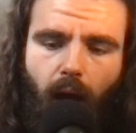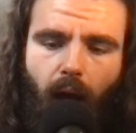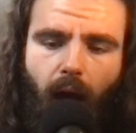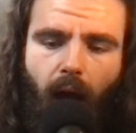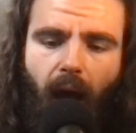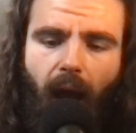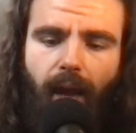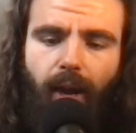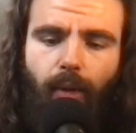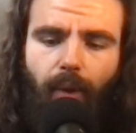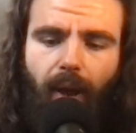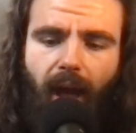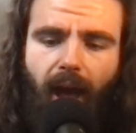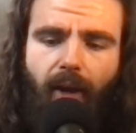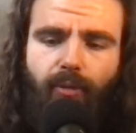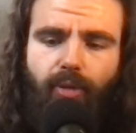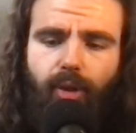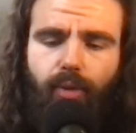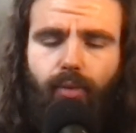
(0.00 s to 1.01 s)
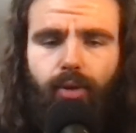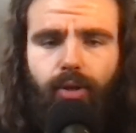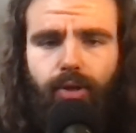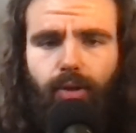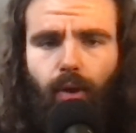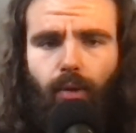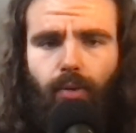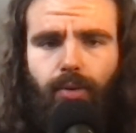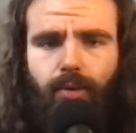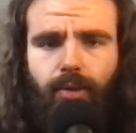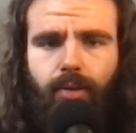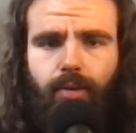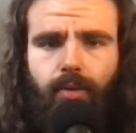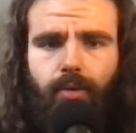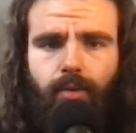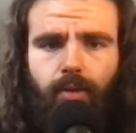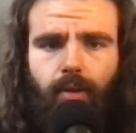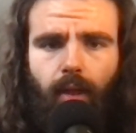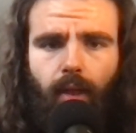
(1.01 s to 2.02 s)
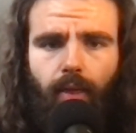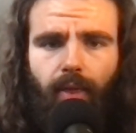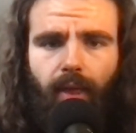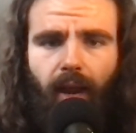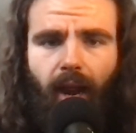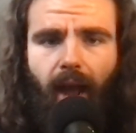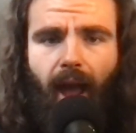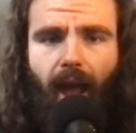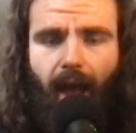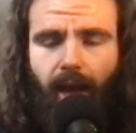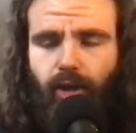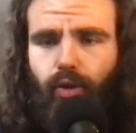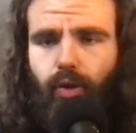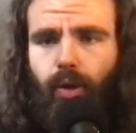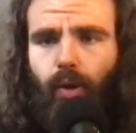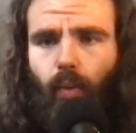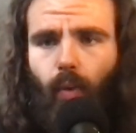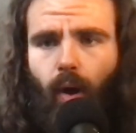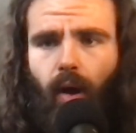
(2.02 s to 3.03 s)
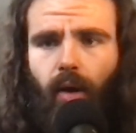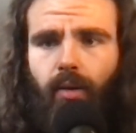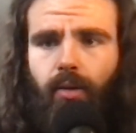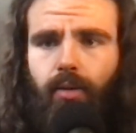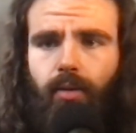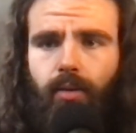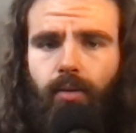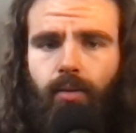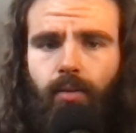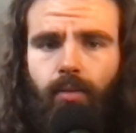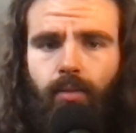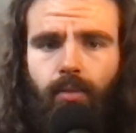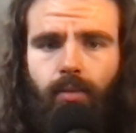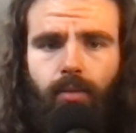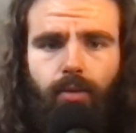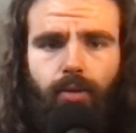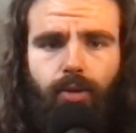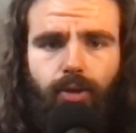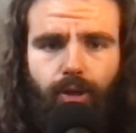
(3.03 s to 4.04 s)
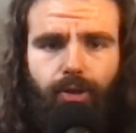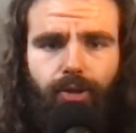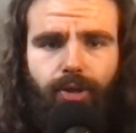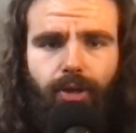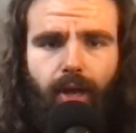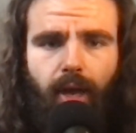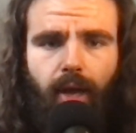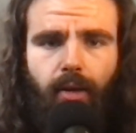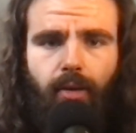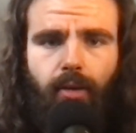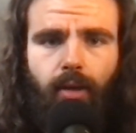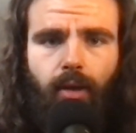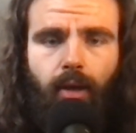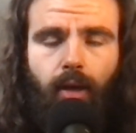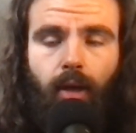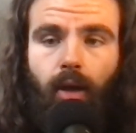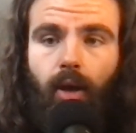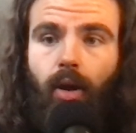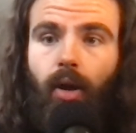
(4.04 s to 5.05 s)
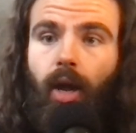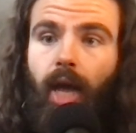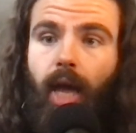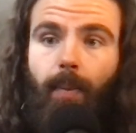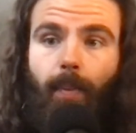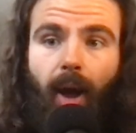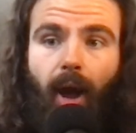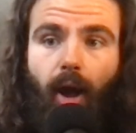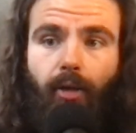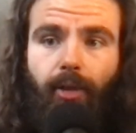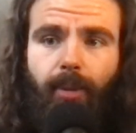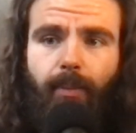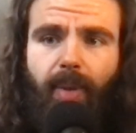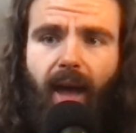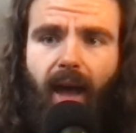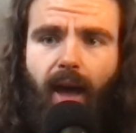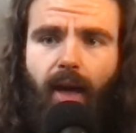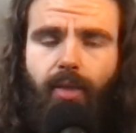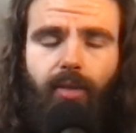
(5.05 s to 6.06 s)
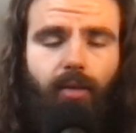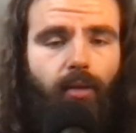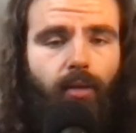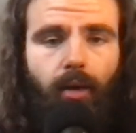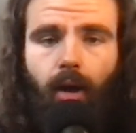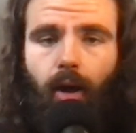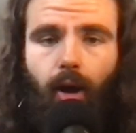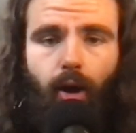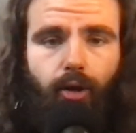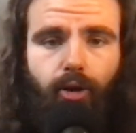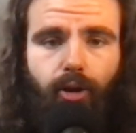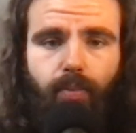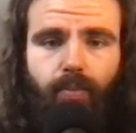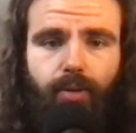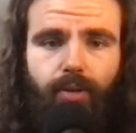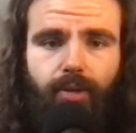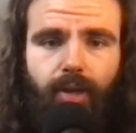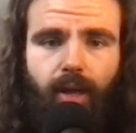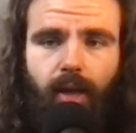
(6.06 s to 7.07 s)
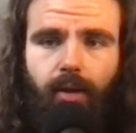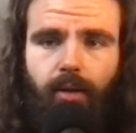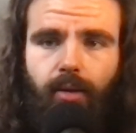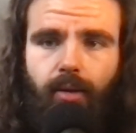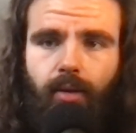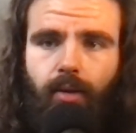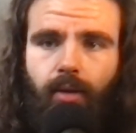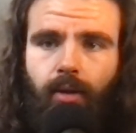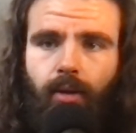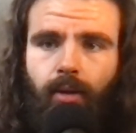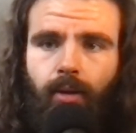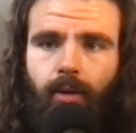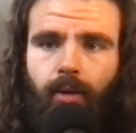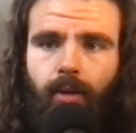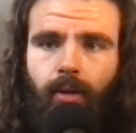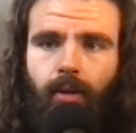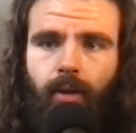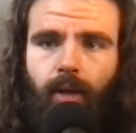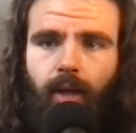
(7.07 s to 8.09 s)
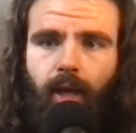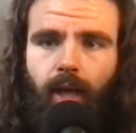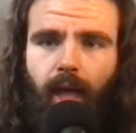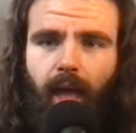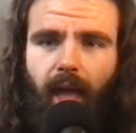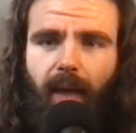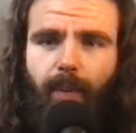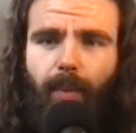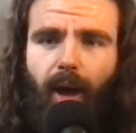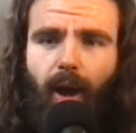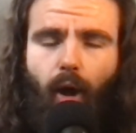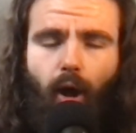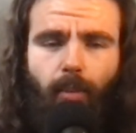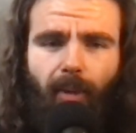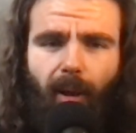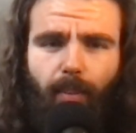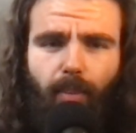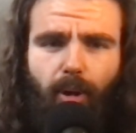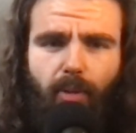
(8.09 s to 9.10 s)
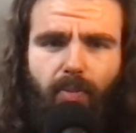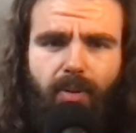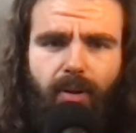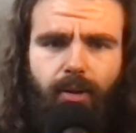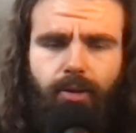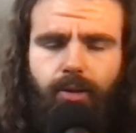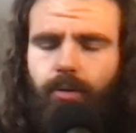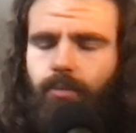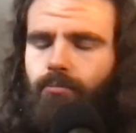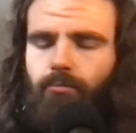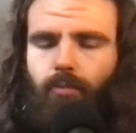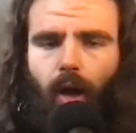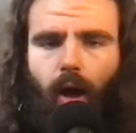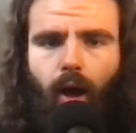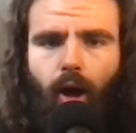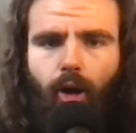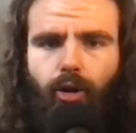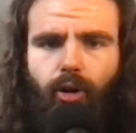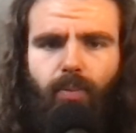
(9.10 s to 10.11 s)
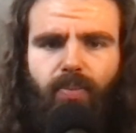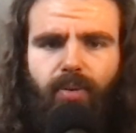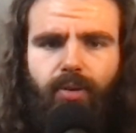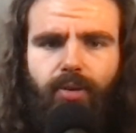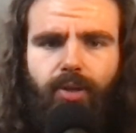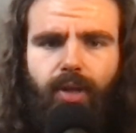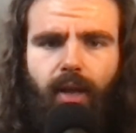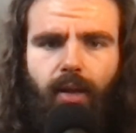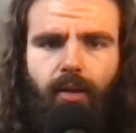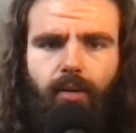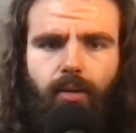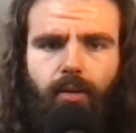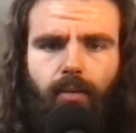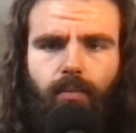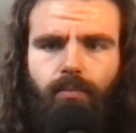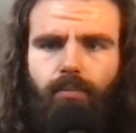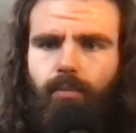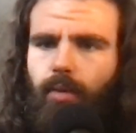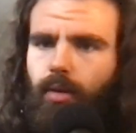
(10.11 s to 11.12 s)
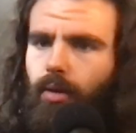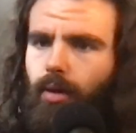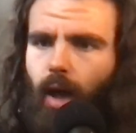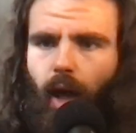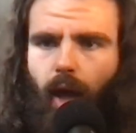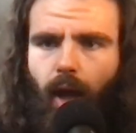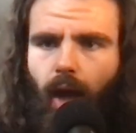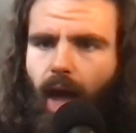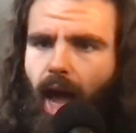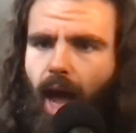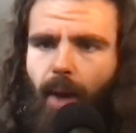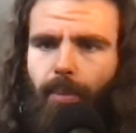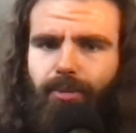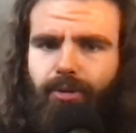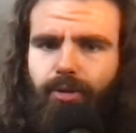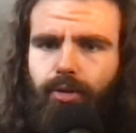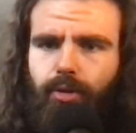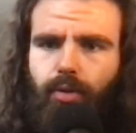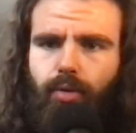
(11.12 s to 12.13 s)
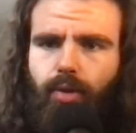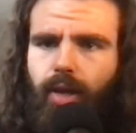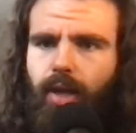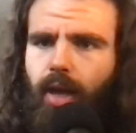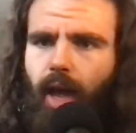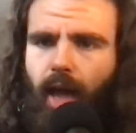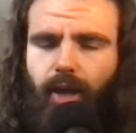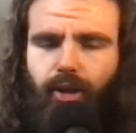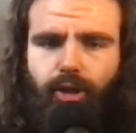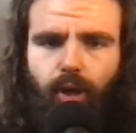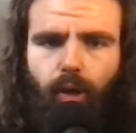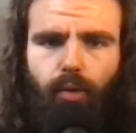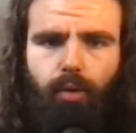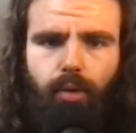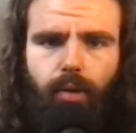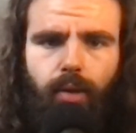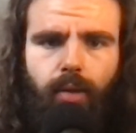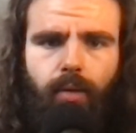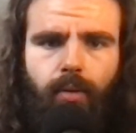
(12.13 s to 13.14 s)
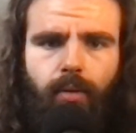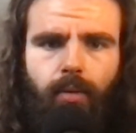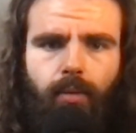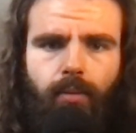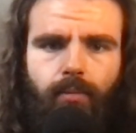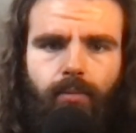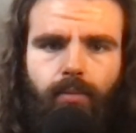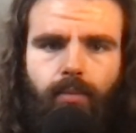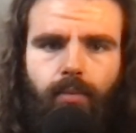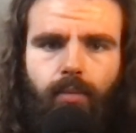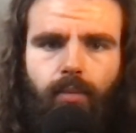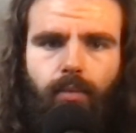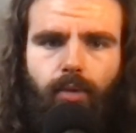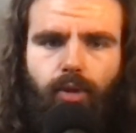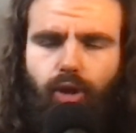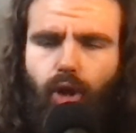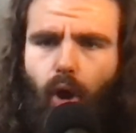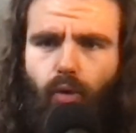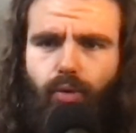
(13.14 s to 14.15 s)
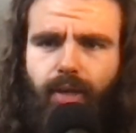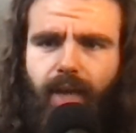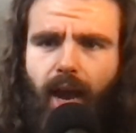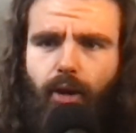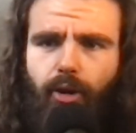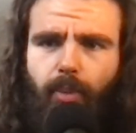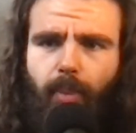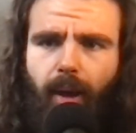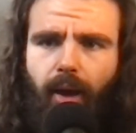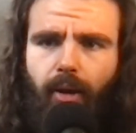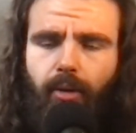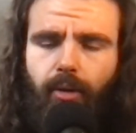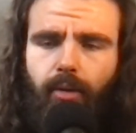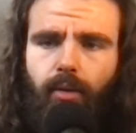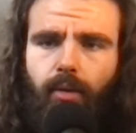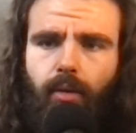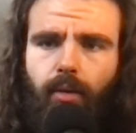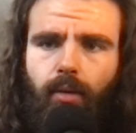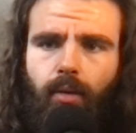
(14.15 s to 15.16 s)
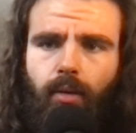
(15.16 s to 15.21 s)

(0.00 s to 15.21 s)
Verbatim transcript: I don't have the results that I actually want just yet. Am I on the path? 100%. Am I on my purpose? 100%. Absolutely and totally. No doubt about it.